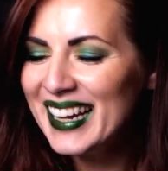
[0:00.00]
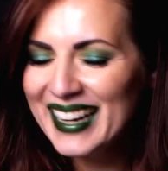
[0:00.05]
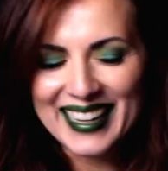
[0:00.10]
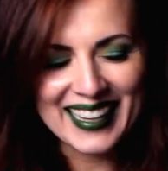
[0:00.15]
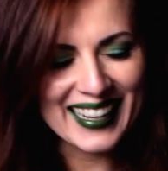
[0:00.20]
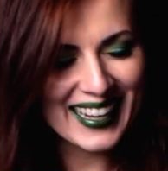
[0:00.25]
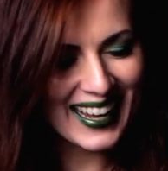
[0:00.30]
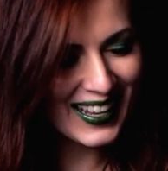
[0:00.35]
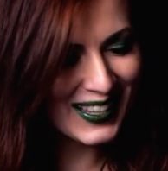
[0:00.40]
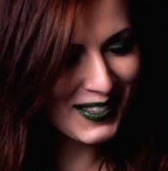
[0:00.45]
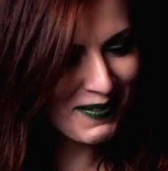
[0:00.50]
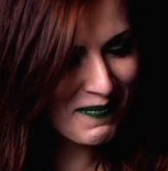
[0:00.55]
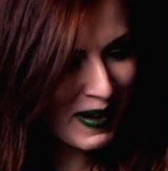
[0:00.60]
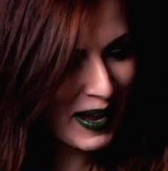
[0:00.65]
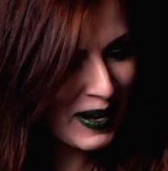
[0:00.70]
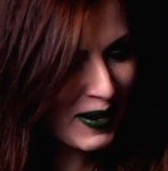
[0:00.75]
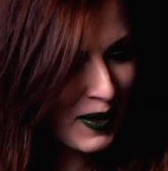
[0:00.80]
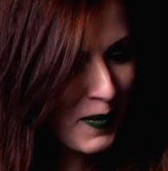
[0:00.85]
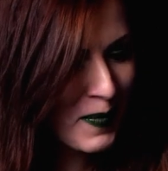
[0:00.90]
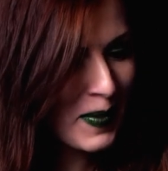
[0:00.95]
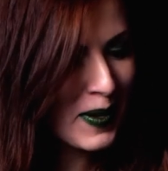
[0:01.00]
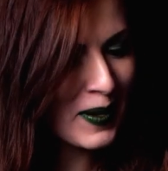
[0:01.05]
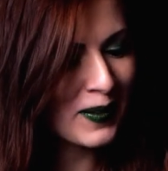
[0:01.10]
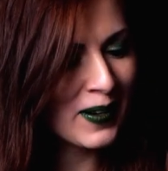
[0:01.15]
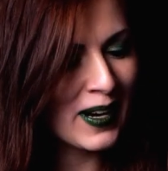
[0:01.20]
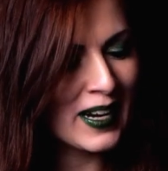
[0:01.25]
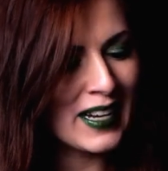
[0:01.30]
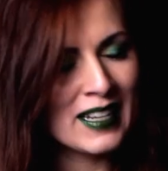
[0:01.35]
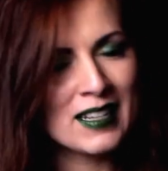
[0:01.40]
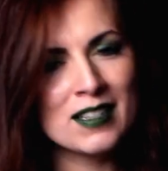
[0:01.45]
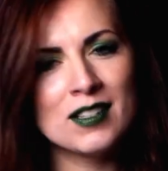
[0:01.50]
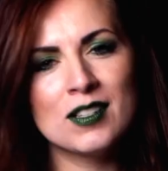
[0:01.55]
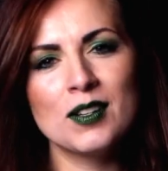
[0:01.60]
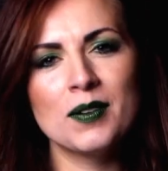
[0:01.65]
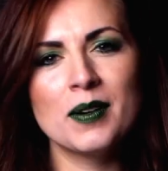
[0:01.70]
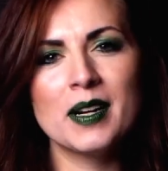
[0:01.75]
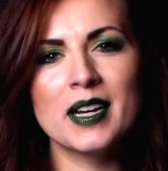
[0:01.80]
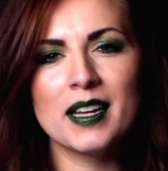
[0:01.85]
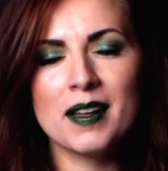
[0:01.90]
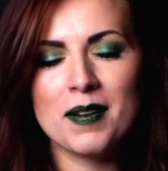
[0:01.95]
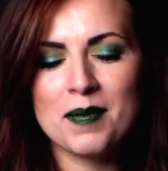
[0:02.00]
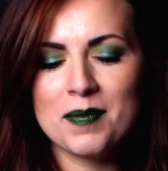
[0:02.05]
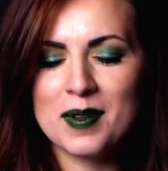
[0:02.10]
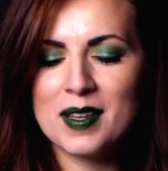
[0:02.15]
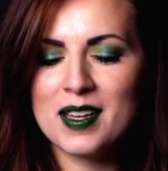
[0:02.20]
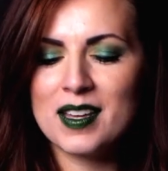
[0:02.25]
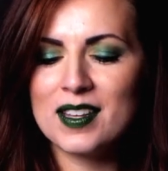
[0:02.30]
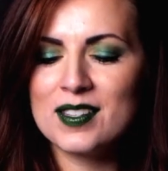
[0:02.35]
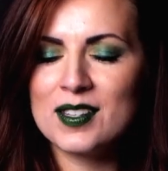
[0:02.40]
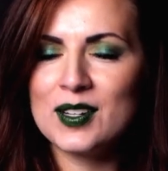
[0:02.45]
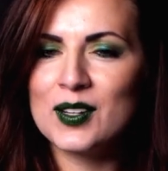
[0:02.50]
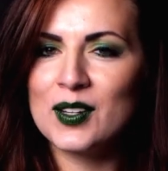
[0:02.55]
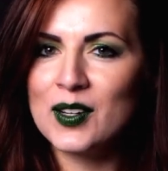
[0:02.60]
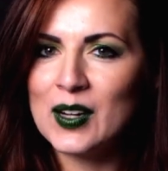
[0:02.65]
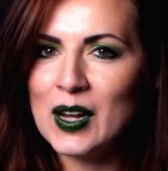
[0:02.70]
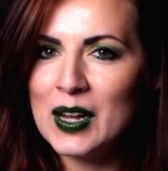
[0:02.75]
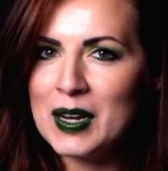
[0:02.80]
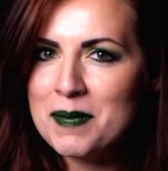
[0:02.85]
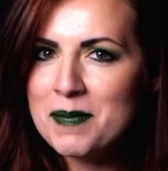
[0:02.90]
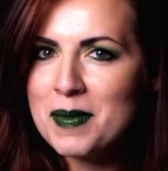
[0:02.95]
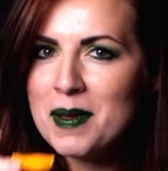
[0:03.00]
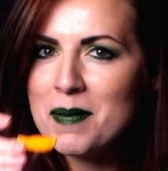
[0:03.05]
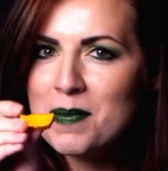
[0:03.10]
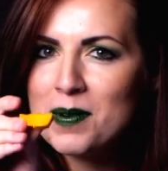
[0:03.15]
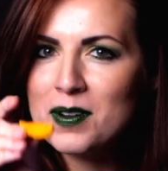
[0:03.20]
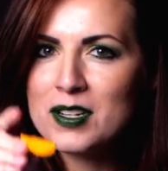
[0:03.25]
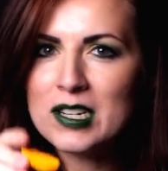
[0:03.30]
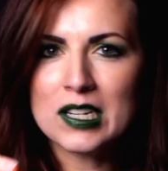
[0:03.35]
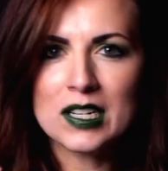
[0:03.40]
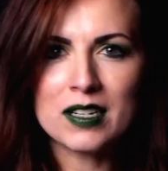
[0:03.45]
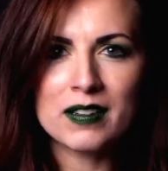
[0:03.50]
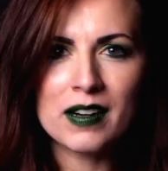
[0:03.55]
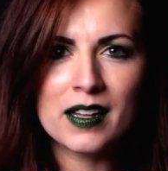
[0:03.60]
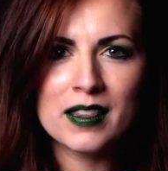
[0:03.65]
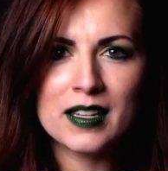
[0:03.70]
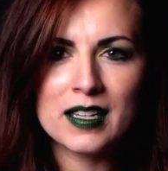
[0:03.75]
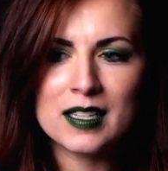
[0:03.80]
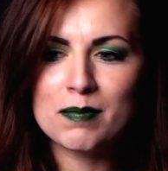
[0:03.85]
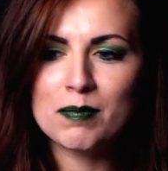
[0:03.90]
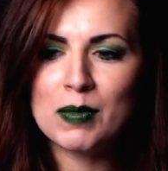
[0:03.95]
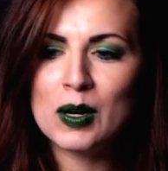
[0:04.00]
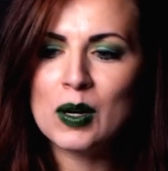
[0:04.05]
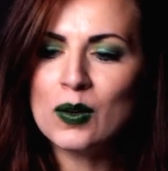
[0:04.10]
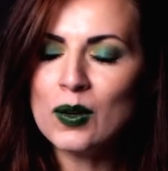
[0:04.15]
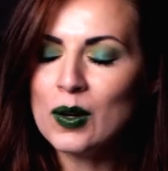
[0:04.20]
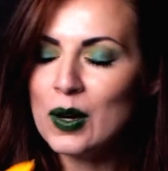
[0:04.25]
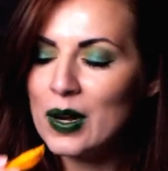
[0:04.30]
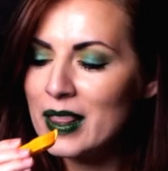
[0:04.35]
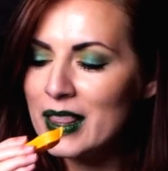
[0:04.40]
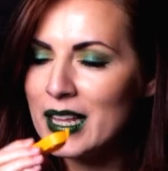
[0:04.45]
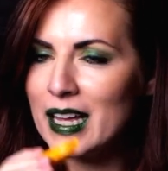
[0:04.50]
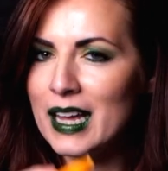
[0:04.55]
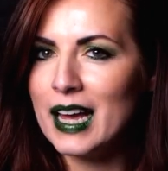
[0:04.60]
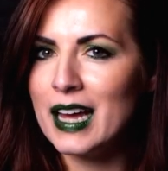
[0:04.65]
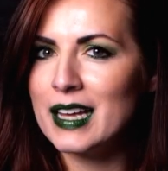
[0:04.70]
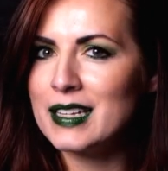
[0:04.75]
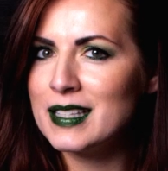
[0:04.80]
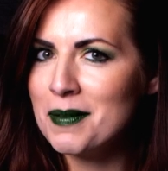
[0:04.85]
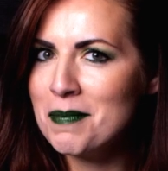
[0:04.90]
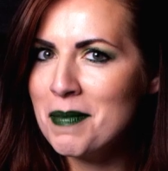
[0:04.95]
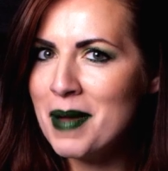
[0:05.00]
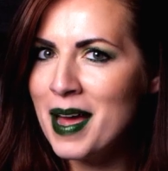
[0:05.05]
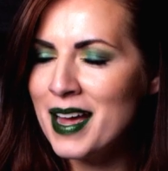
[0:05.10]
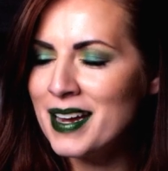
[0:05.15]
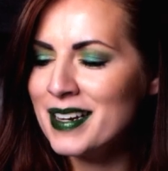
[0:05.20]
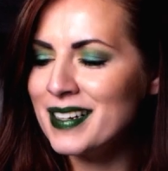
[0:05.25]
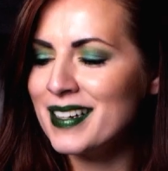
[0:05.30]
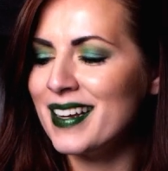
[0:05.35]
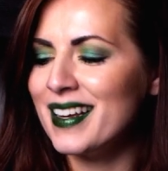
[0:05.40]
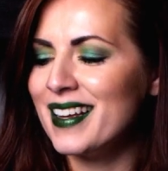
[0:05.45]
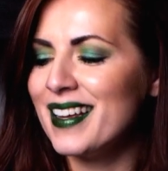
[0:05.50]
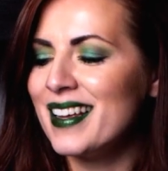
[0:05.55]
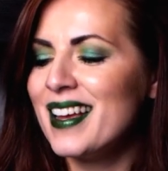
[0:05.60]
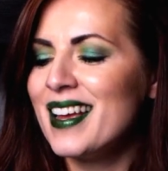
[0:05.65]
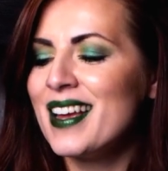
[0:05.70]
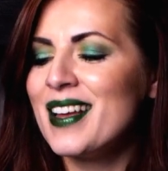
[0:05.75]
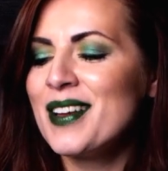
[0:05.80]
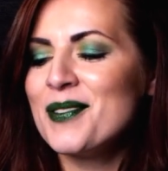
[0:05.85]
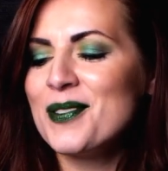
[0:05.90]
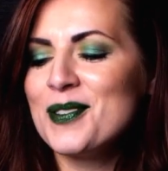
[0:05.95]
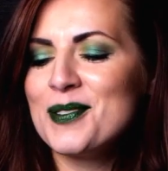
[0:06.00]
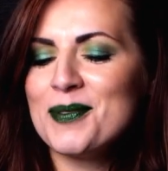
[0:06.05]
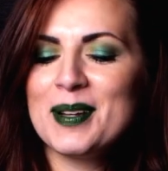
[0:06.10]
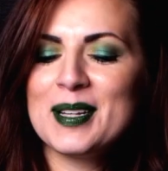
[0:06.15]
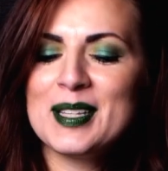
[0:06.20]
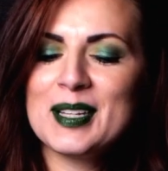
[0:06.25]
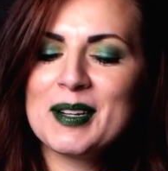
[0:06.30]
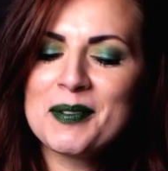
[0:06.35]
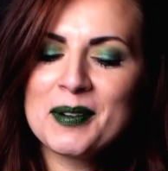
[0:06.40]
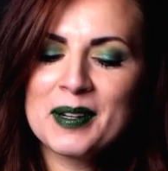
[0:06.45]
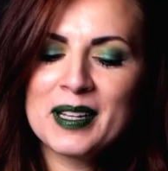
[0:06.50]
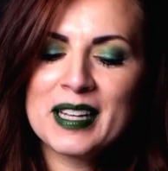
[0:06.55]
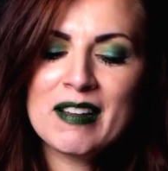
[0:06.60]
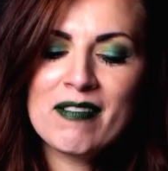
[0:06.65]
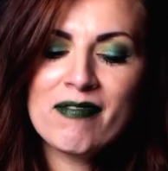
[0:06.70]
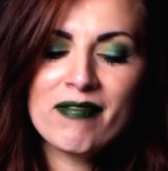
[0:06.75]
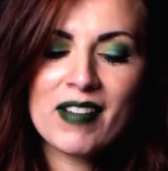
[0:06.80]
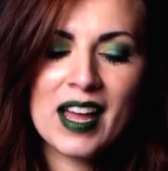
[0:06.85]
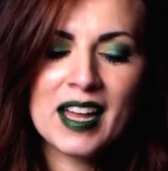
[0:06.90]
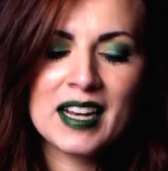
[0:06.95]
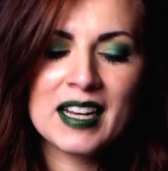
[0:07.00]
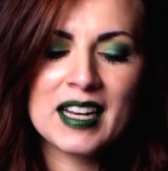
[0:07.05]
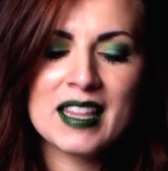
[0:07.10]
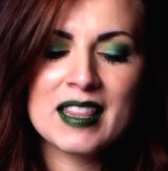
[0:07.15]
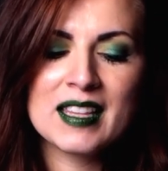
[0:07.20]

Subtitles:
It has metal built right into it because you're going to be pushing around this boat that has a magnet, which makes it really fun.